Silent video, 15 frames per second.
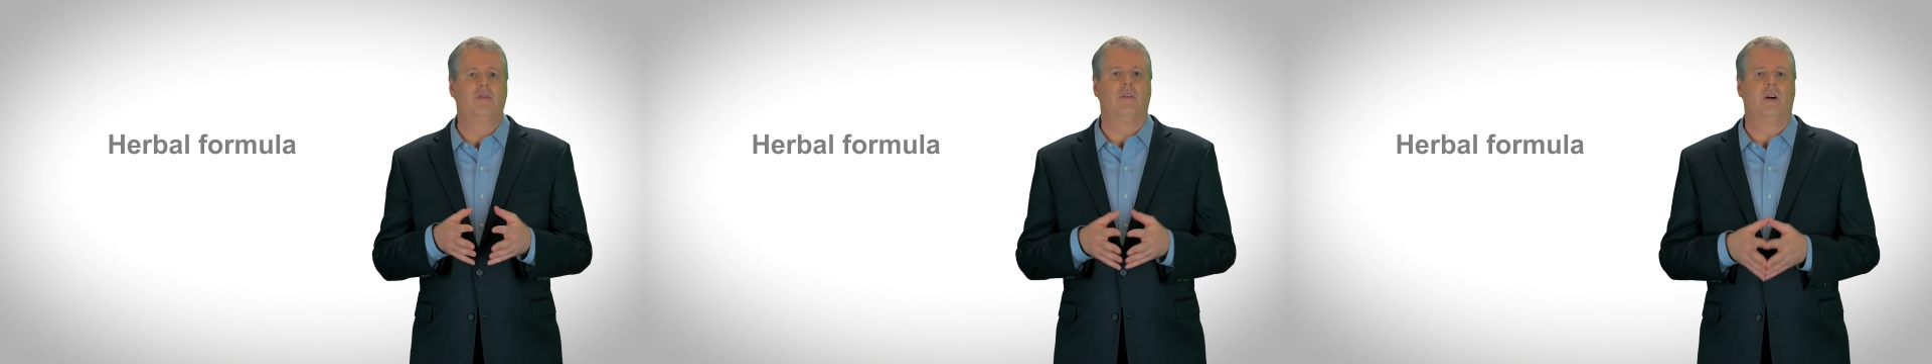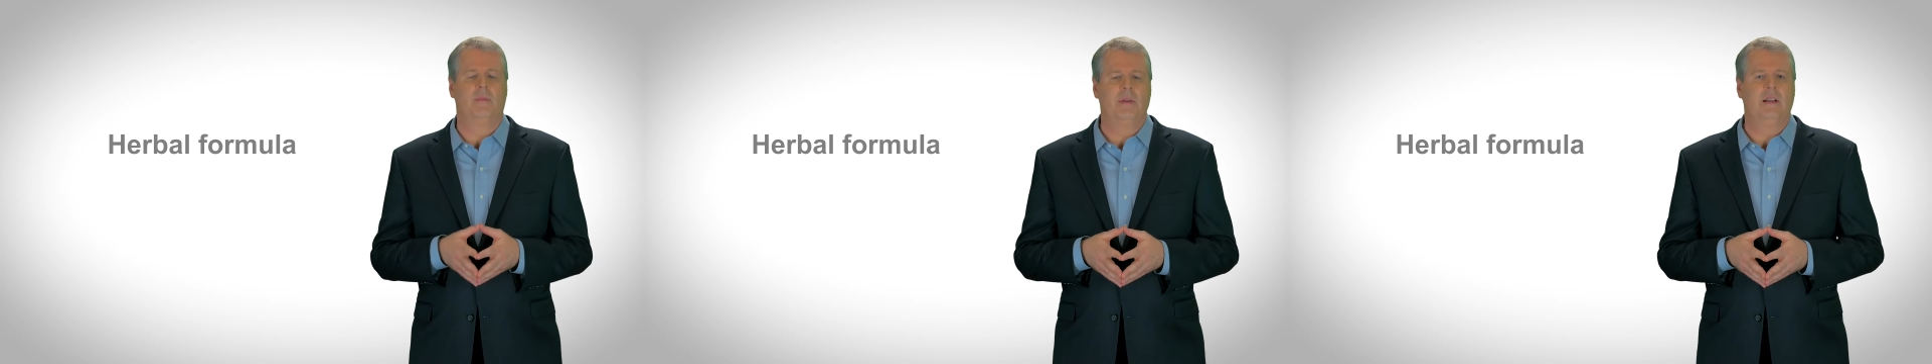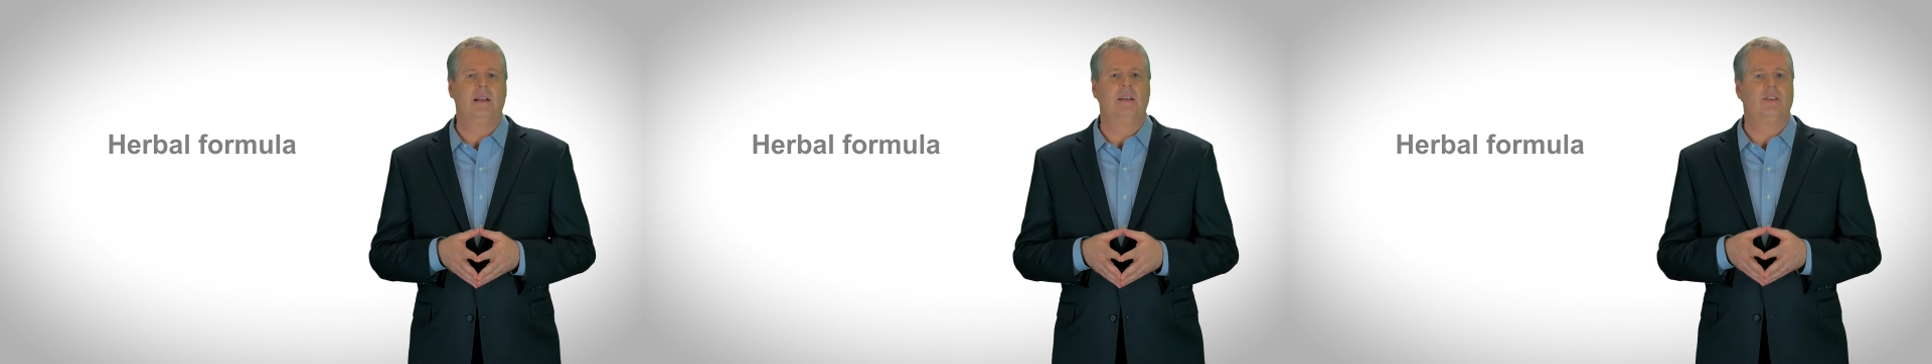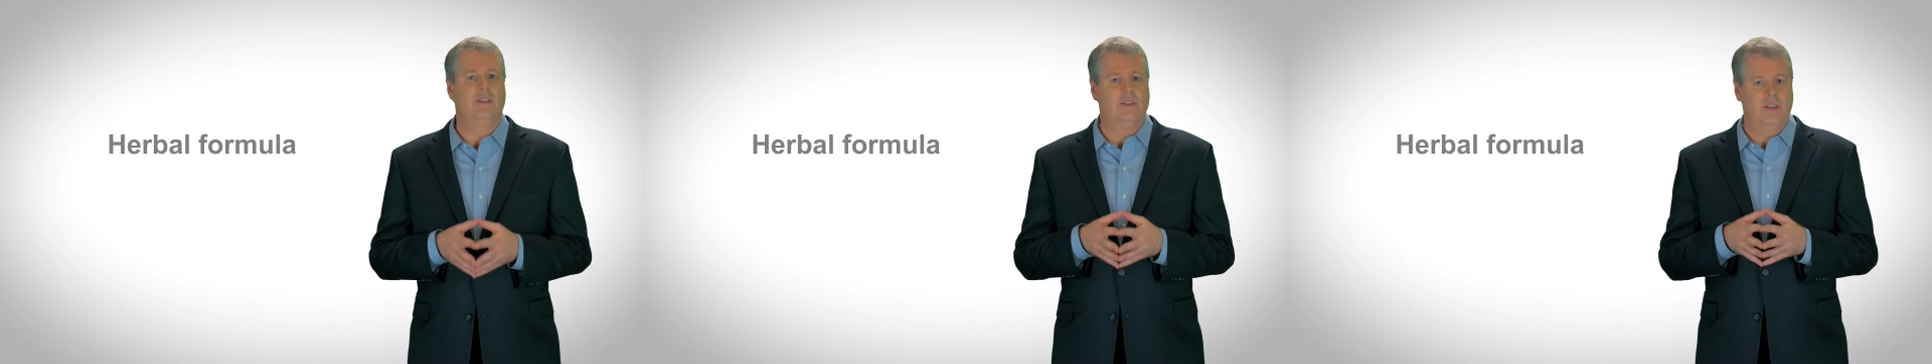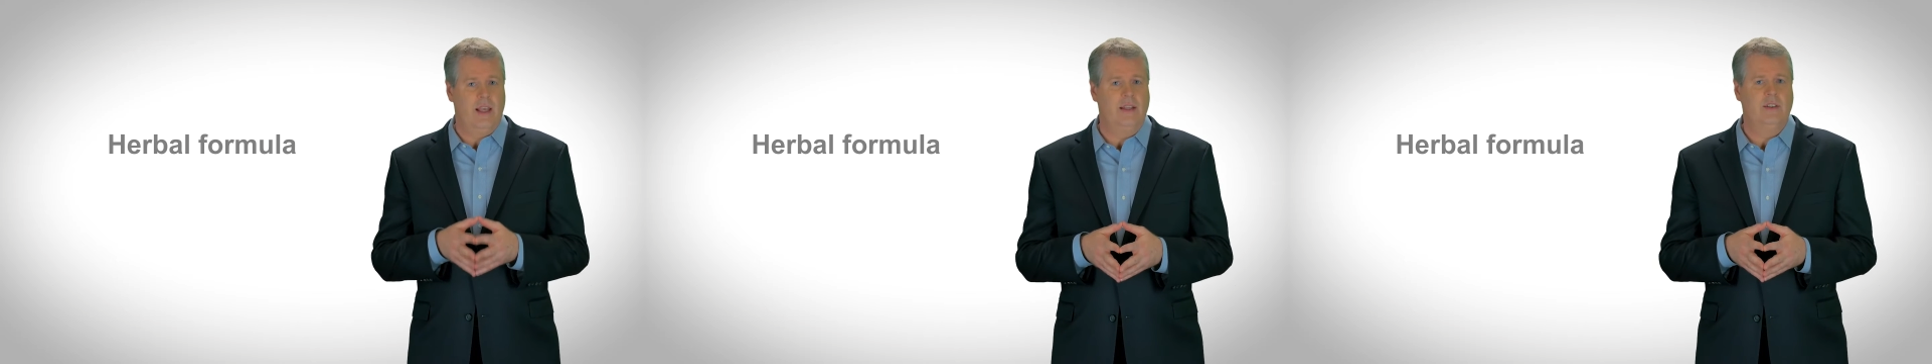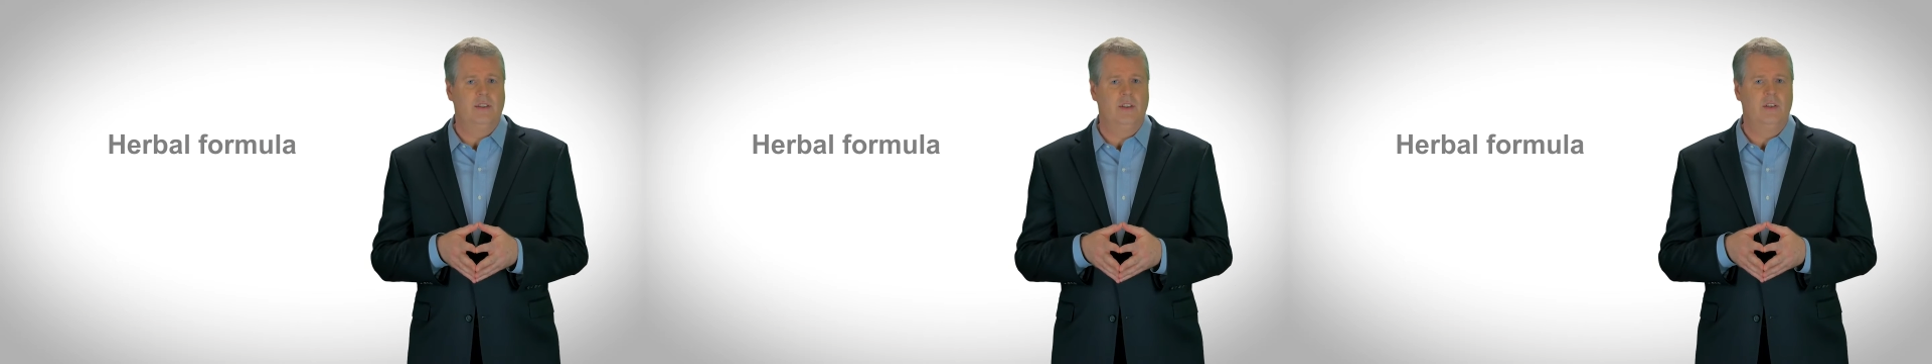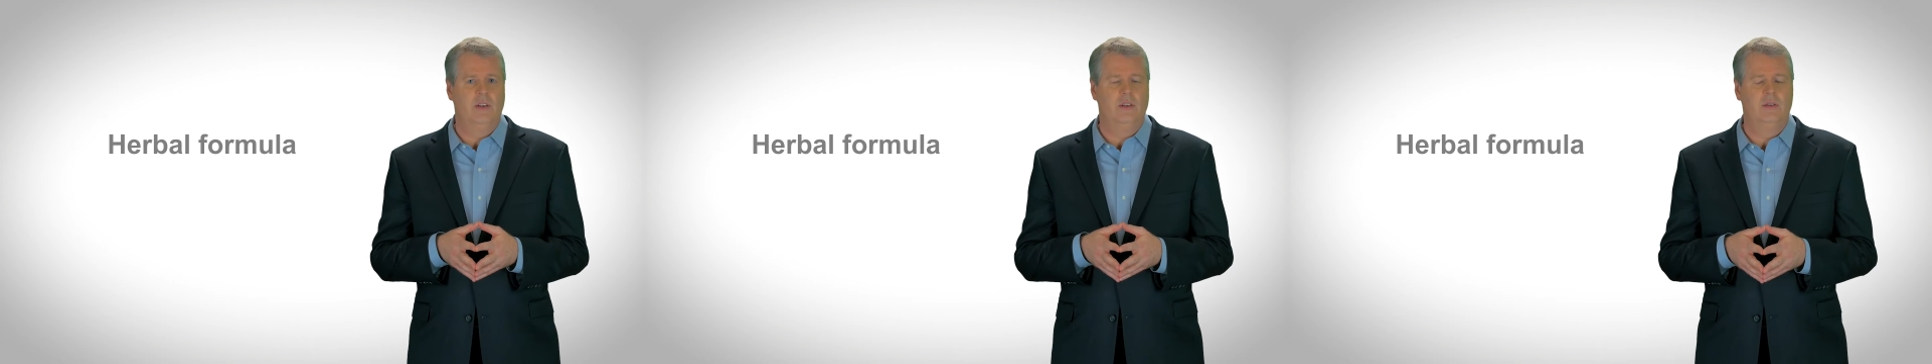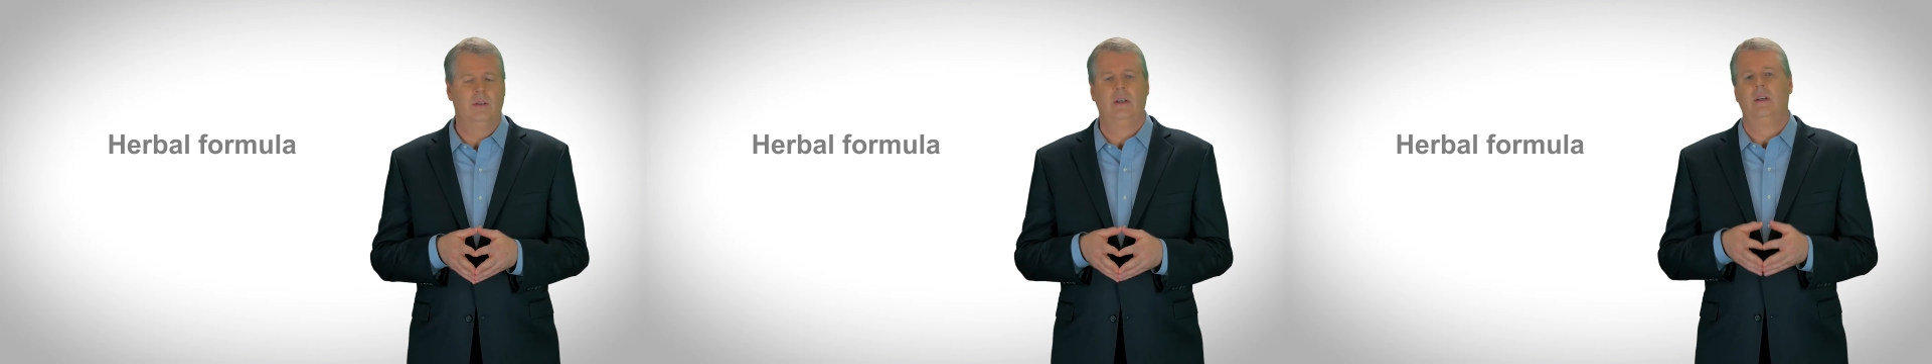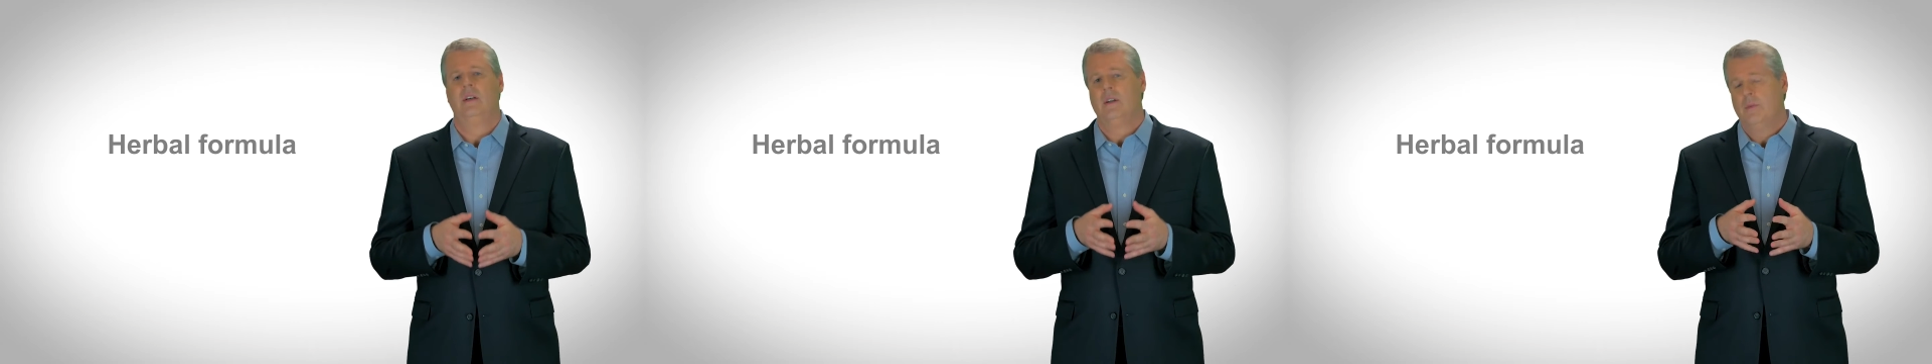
formula is intended to do